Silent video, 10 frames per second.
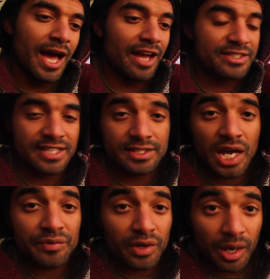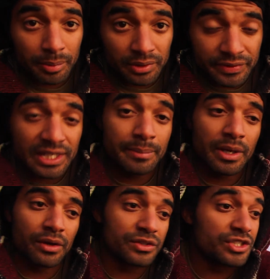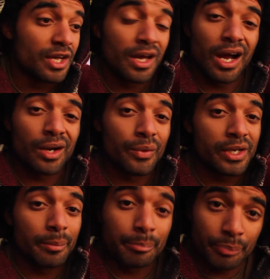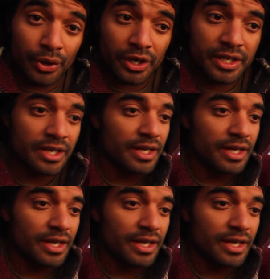I'd sent off a couple of emails. I read a book.